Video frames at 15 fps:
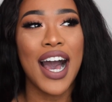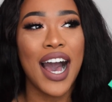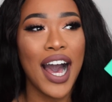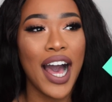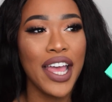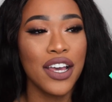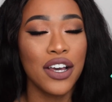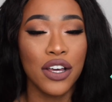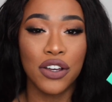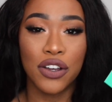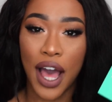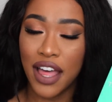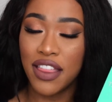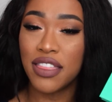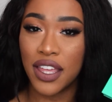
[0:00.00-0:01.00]
I uh,
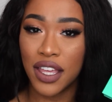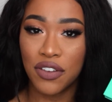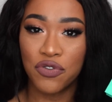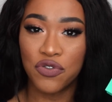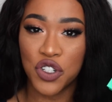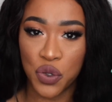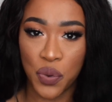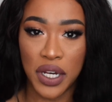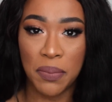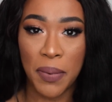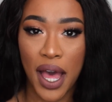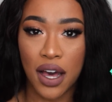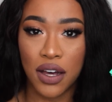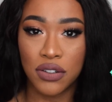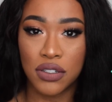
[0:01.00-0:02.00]
I think for 20
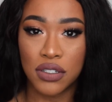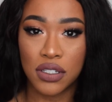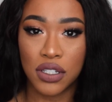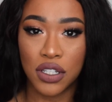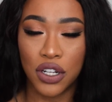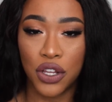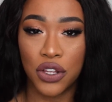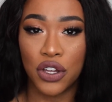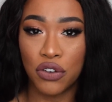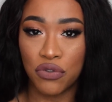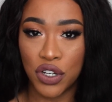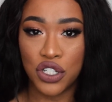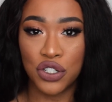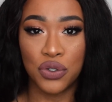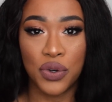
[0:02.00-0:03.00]
pounds you know the
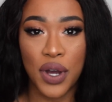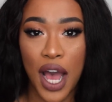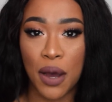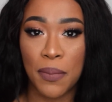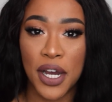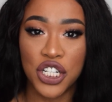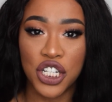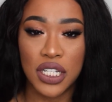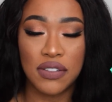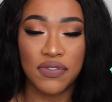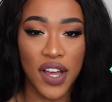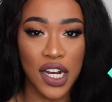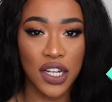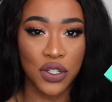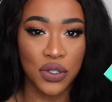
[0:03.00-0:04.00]
original how much it's
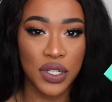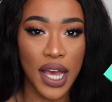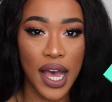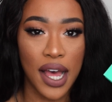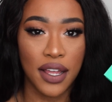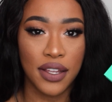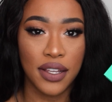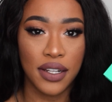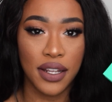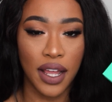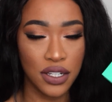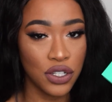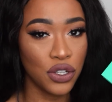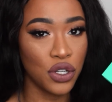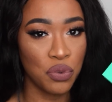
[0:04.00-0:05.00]
valued at
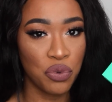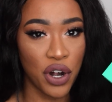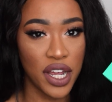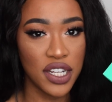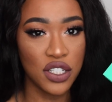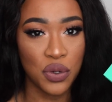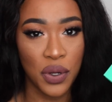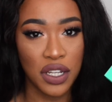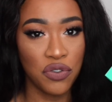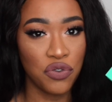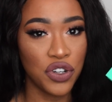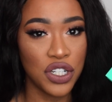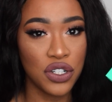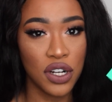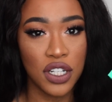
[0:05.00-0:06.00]
that's a good price
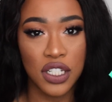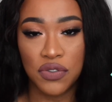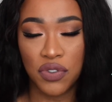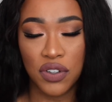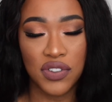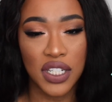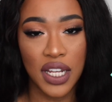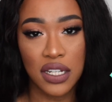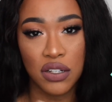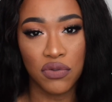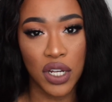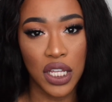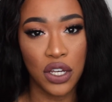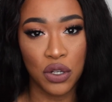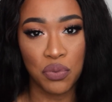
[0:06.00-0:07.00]
$23.50 that's a
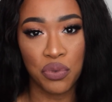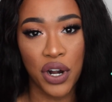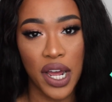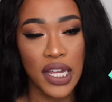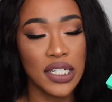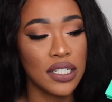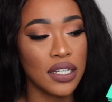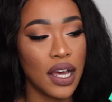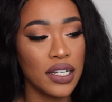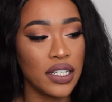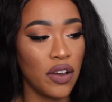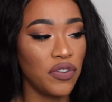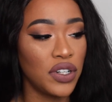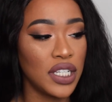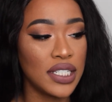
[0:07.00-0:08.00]
really good price I
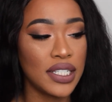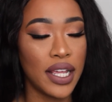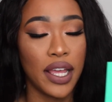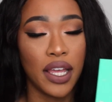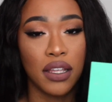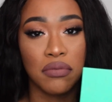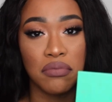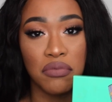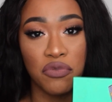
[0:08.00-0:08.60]
definitely say